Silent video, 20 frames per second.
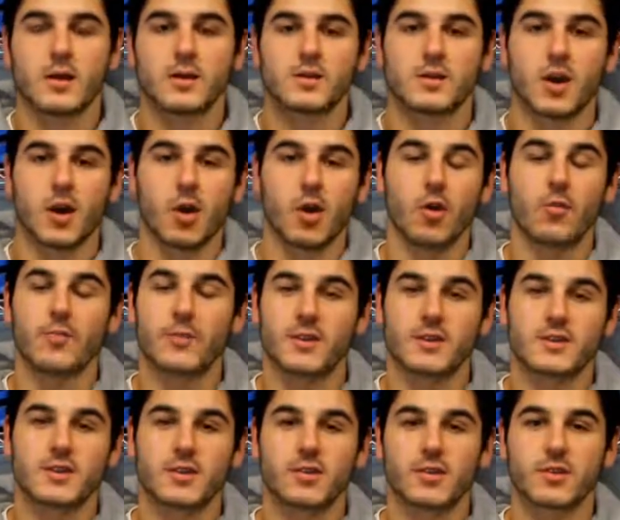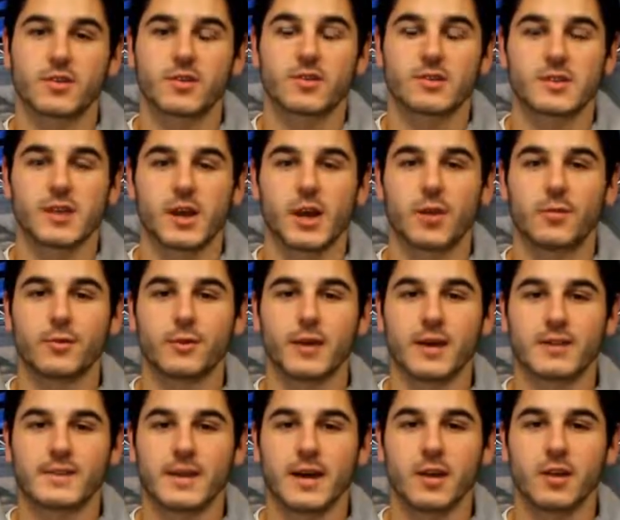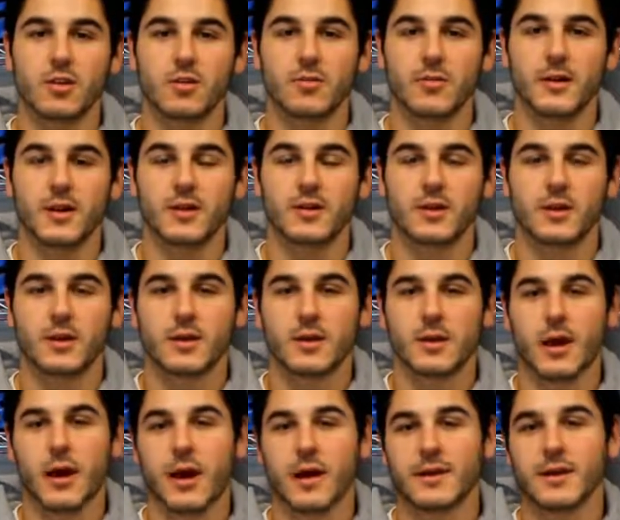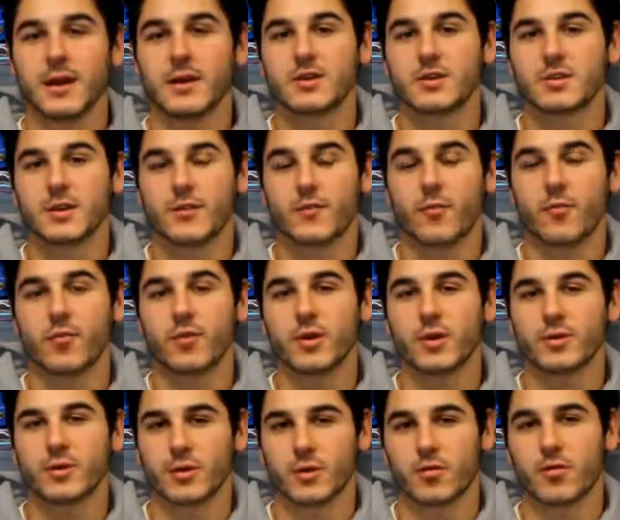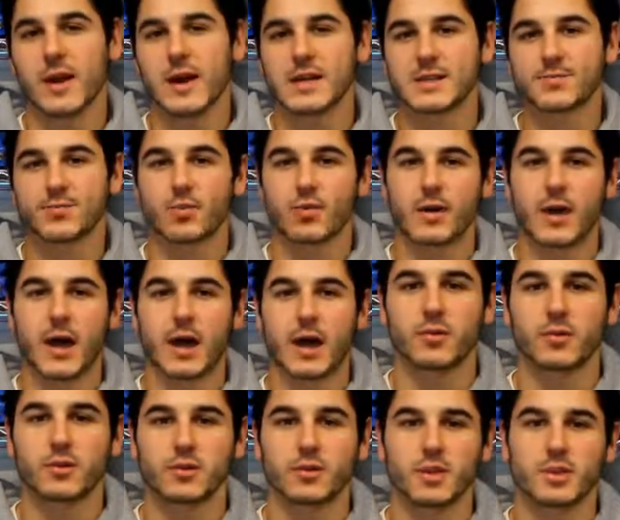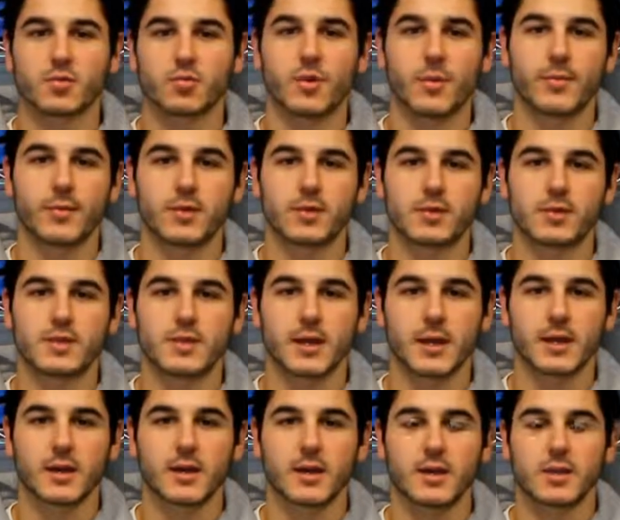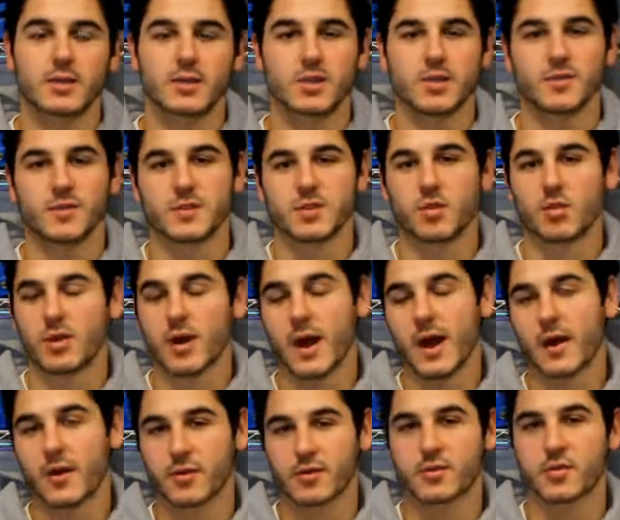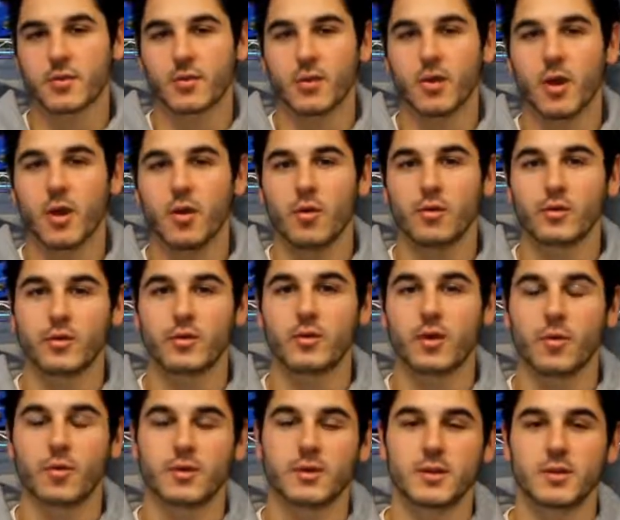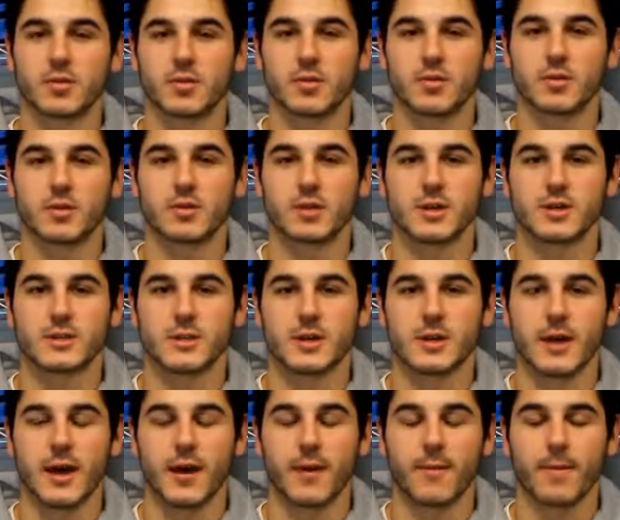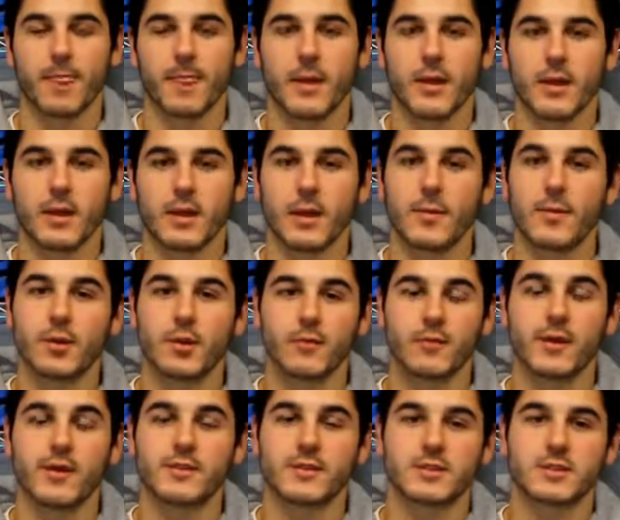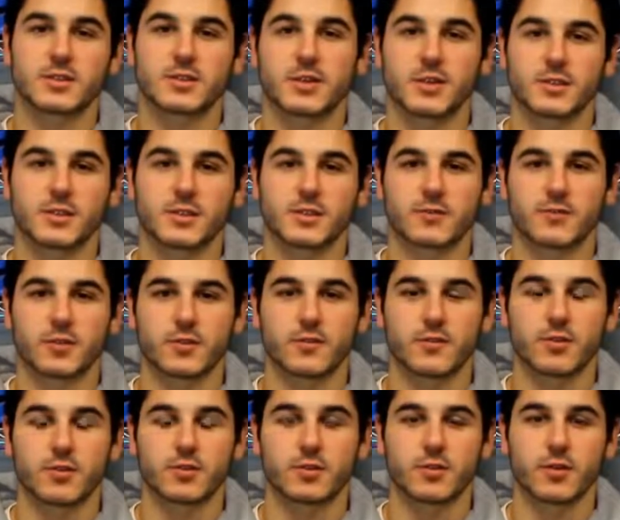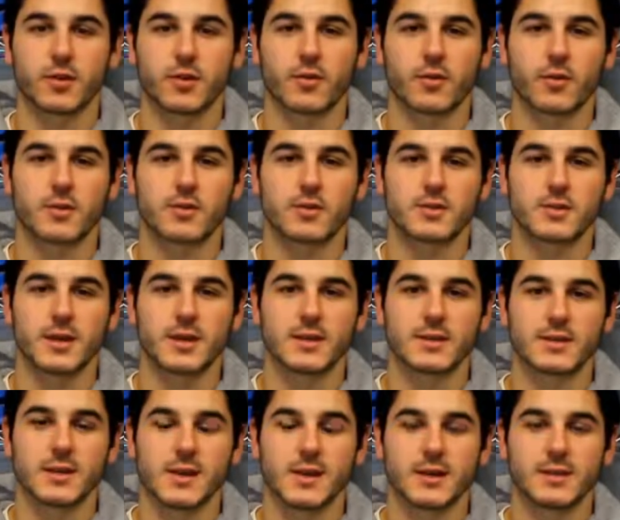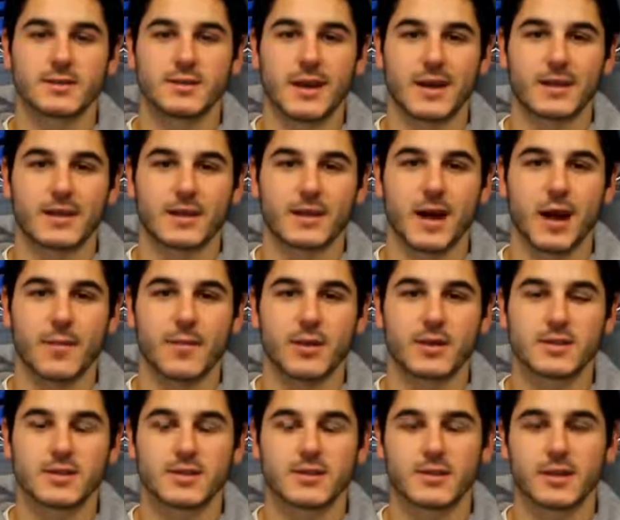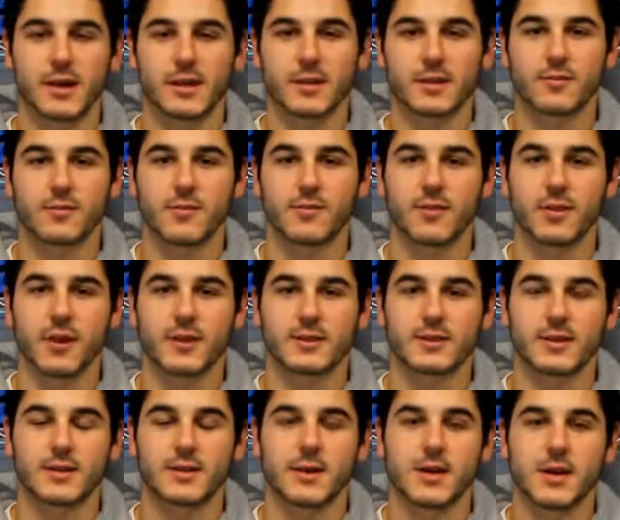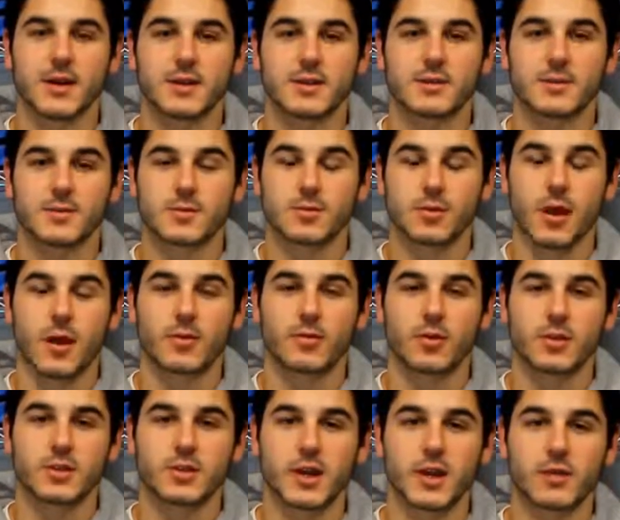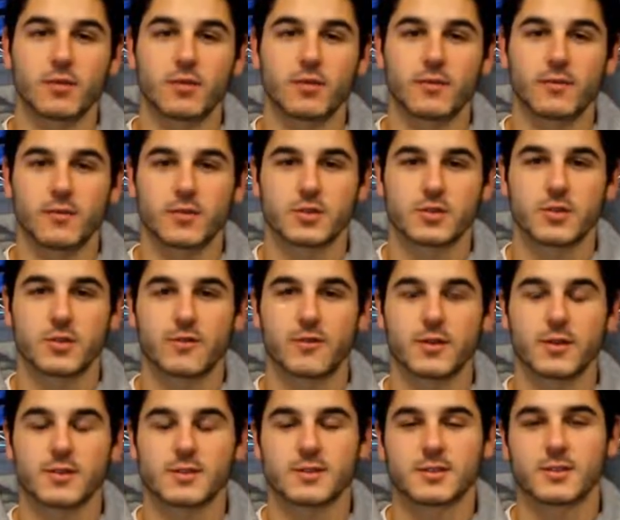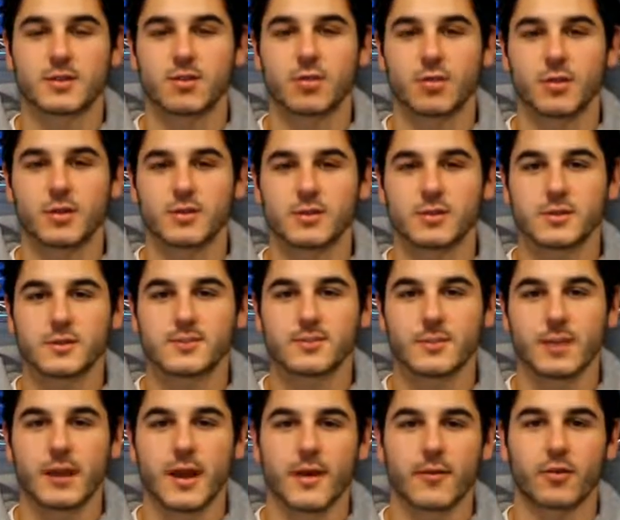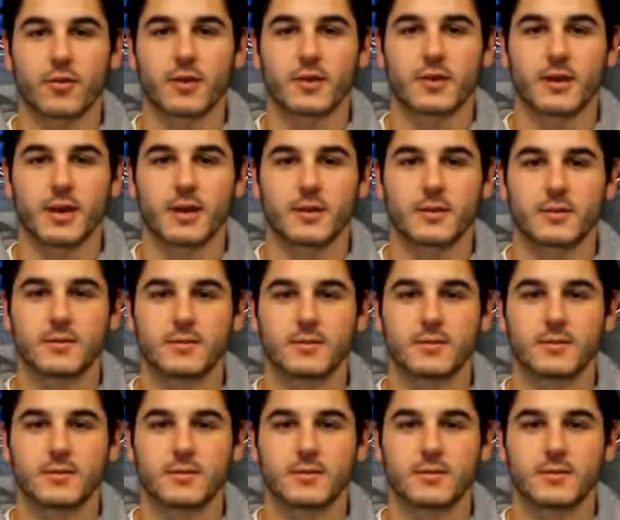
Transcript: So I hope this Theory Thursday helped you guys out a little bit. Now you should have a pretty good grasp on to adjust whip in your stick. So if it's thrown high or it's thrown low, you know what to do to adjust it now. Let me know if you have any suggestions for future Theory Thursdays down in the comments. Like this if you liked it. Subscribe to our channel for string videos and tutorials, and have a great day.